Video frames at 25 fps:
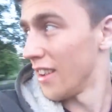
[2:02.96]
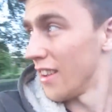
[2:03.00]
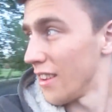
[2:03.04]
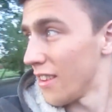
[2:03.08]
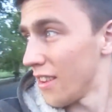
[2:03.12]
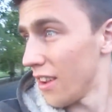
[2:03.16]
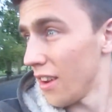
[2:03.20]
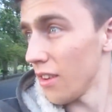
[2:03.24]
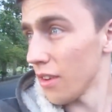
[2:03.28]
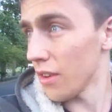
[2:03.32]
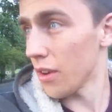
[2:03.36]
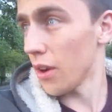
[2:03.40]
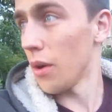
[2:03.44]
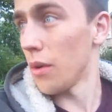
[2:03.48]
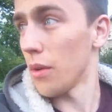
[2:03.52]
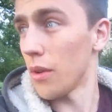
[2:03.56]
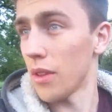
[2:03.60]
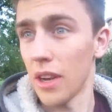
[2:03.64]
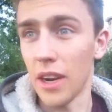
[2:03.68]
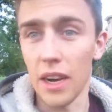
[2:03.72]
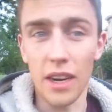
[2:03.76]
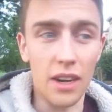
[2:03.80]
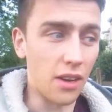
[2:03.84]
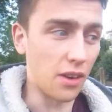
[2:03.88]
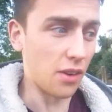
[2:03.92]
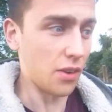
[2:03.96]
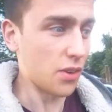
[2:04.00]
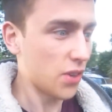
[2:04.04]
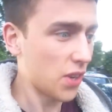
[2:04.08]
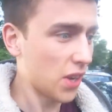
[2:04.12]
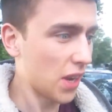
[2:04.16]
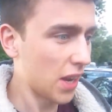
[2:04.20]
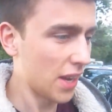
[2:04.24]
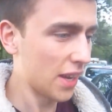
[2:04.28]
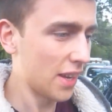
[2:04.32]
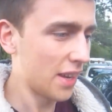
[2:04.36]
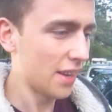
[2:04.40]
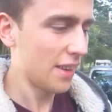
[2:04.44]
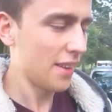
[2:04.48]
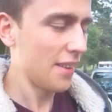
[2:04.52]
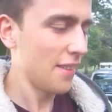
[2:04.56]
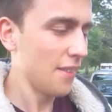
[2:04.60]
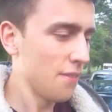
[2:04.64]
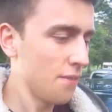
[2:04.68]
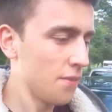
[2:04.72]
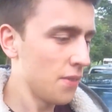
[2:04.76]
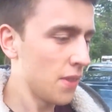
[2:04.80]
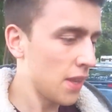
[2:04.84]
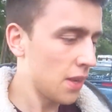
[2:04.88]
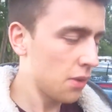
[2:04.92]
It's a lot colder than it looks.
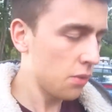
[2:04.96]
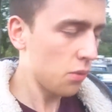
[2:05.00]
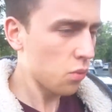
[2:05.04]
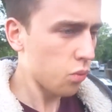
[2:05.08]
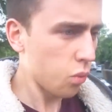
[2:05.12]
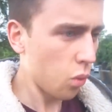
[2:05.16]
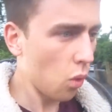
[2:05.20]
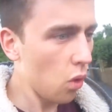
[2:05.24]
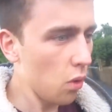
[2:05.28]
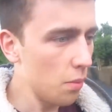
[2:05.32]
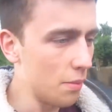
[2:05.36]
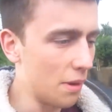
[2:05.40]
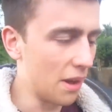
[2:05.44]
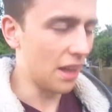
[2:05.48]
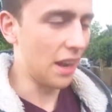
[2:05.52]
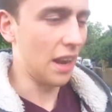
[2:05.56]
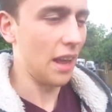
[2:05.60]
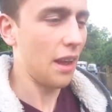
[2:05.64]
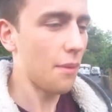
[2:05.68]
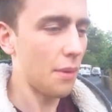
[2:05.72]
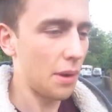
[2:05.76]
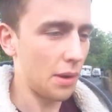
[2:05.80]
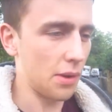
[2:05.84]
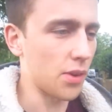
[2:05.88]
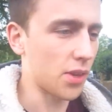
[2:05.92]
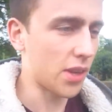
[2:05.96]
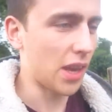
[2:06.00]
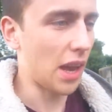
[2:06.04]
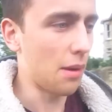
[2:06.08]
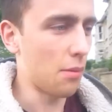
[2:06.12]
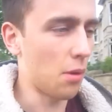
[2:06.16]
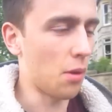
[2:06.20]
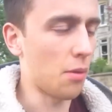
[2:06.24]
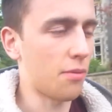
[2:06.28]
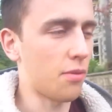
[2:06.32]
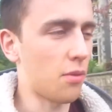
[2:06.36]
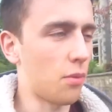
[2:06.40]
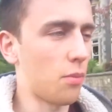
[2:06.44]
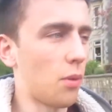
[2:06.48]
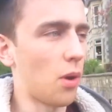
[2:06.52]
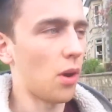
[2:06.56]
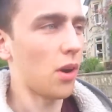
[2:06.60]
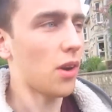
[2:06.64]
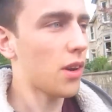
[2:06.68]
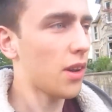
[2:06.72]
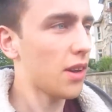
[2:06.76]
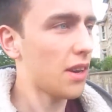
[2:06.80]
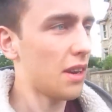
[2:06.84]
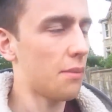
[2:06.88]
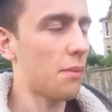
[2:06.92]
It was warm earlier when I came home from
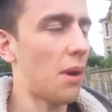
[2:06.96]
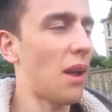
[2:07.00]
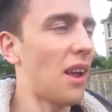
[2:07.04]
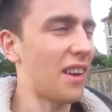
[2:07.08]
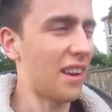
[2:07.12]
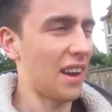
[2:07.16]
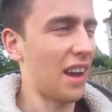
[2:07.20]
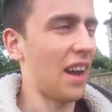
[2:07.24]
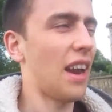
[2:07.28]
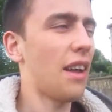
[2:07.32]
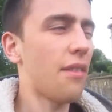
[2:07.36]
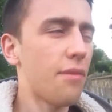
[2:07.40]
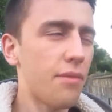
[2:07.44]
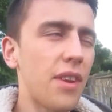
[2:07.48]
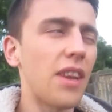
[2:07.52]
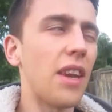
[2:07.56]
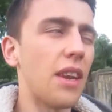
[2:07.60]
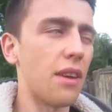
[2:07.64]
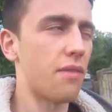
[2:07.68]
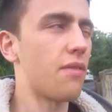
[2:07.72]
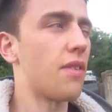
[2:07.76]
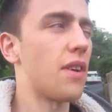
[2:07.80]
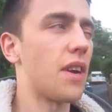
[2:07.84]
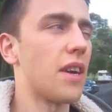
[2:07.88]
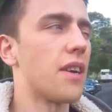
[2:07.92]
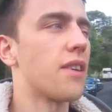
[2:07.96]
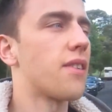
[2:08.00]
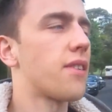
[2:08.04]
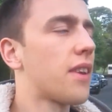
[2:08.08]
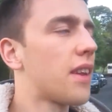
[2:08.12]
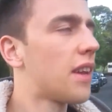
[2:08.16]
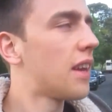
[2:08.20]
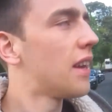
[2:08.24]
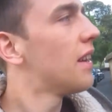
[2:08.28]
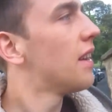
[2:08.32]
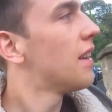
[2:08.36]
work, and I'm like, nah, I'll have dinner first.